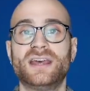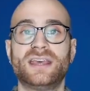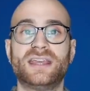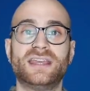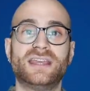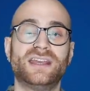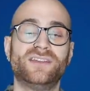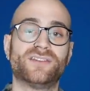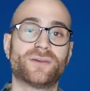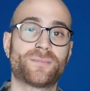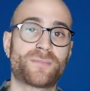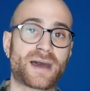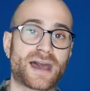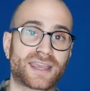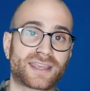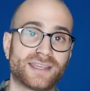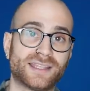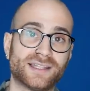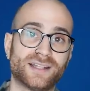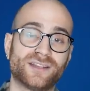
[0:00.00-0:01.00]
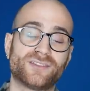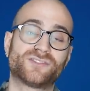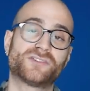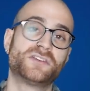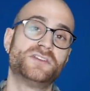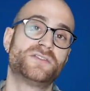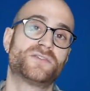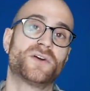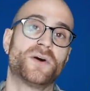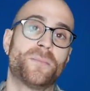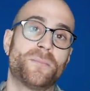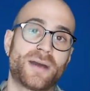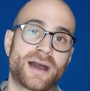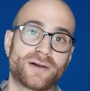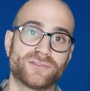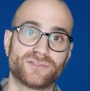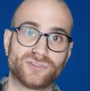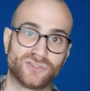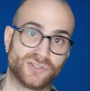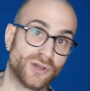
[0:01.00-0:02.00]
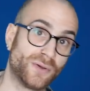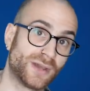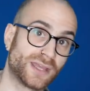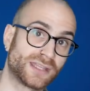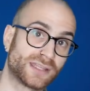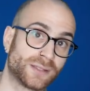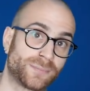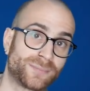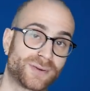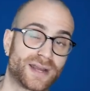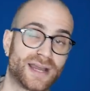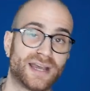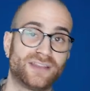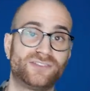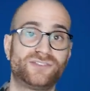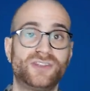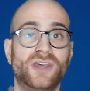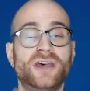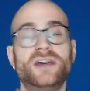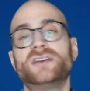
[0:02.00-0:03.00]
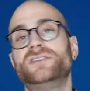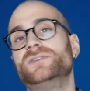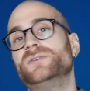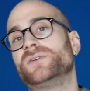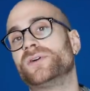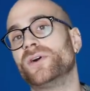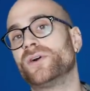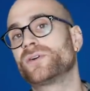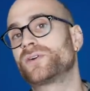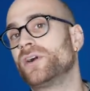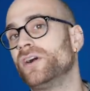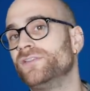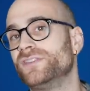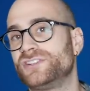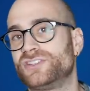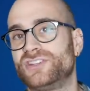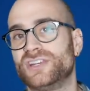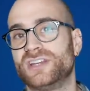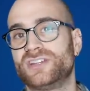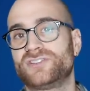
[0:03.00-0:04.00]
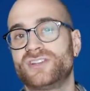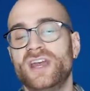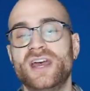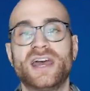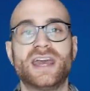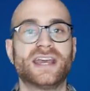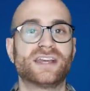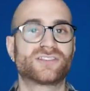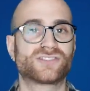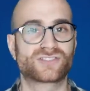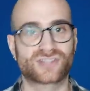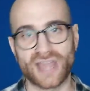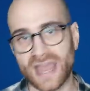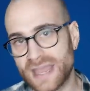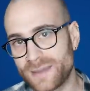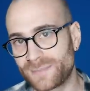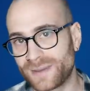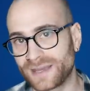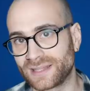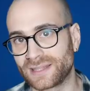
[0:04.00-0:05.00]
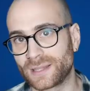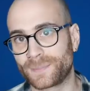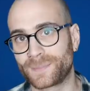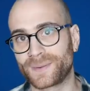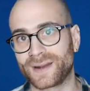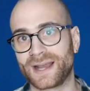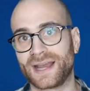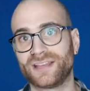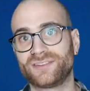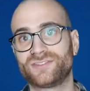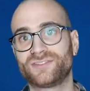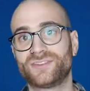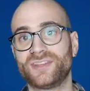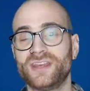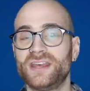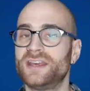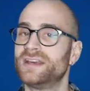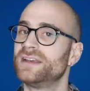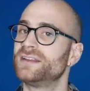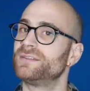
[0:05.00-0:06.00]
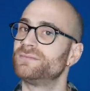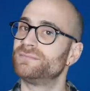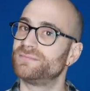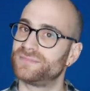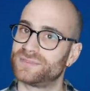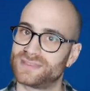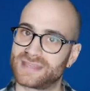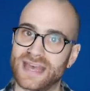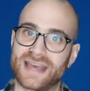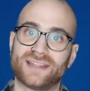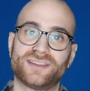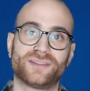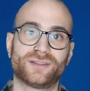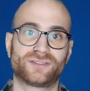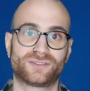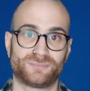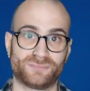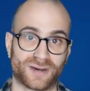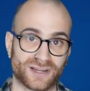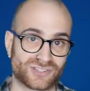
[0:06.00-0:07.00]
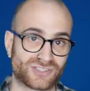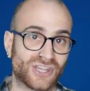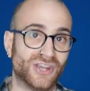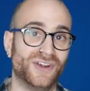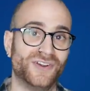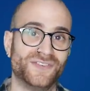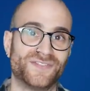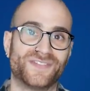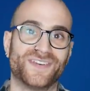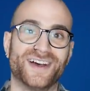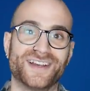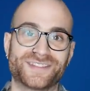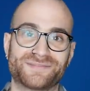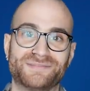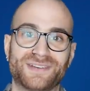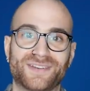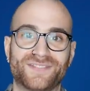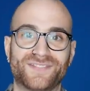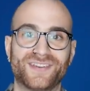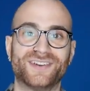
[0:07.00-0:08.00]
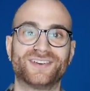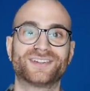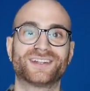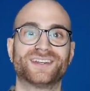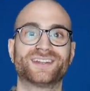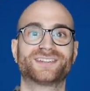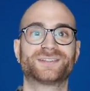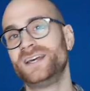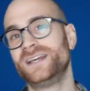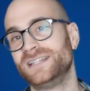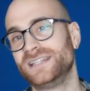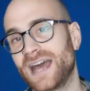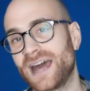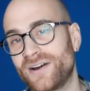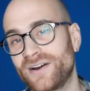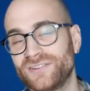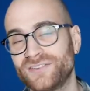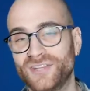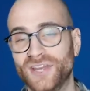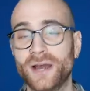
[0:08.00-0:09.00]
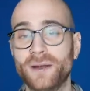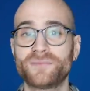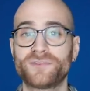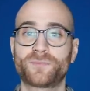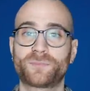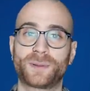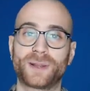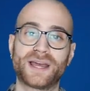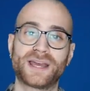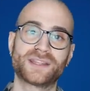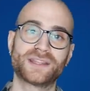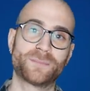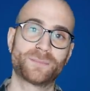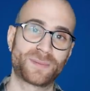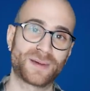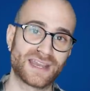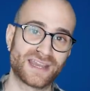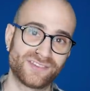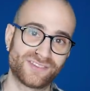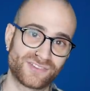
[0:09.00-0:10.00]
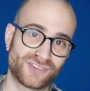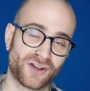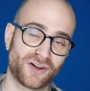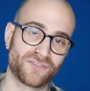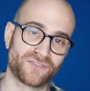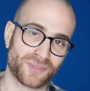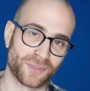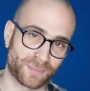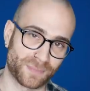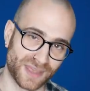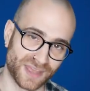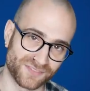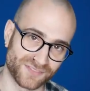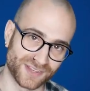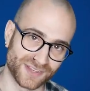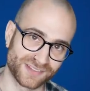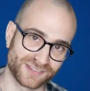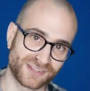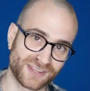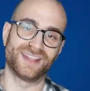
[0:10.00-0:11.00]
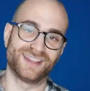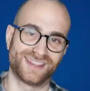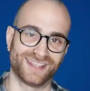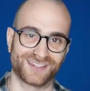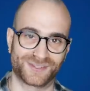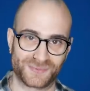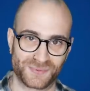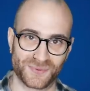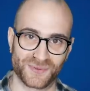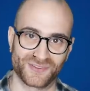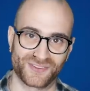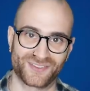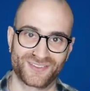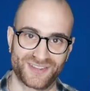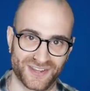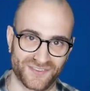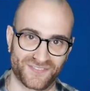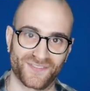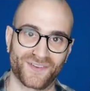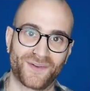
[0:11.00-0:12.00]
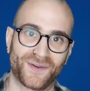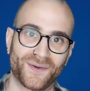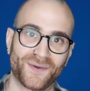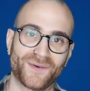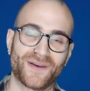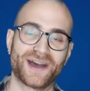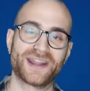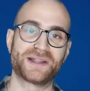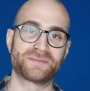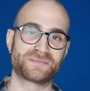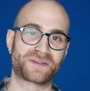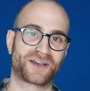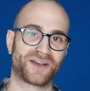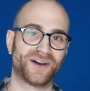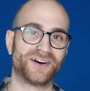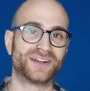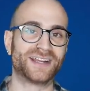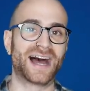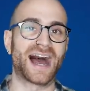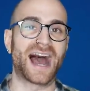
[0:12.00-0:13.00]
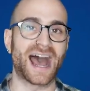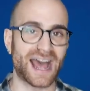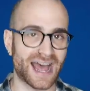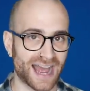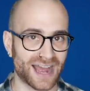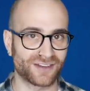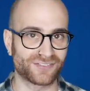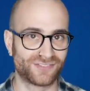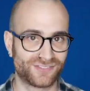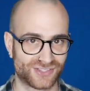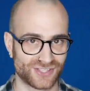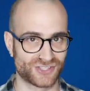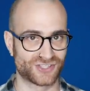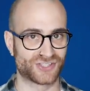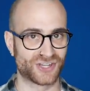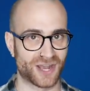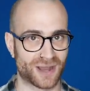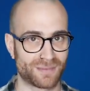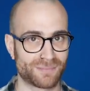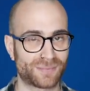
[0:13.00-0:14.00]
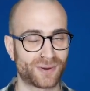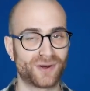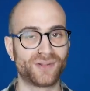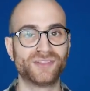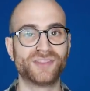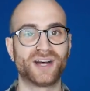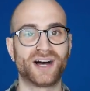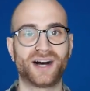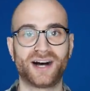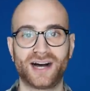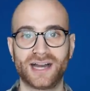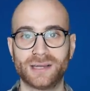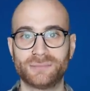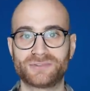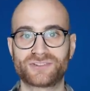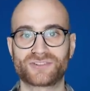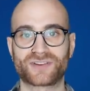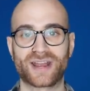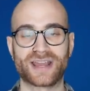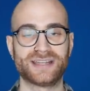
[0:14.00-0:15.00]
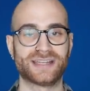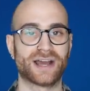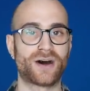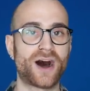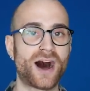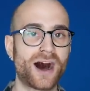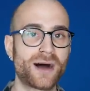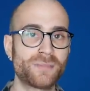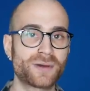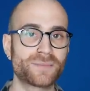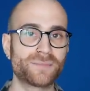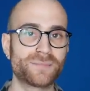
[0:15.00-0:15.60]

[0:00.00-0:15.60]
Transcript: he is immaculate. So you've got Mount doing the press, you've got Kovacic escaping the press. They're my two first midfielders. Now, in terms of playing the base of the pivot, this was difficult, and I'm gonna have to jump on the hype train. Now, I'm a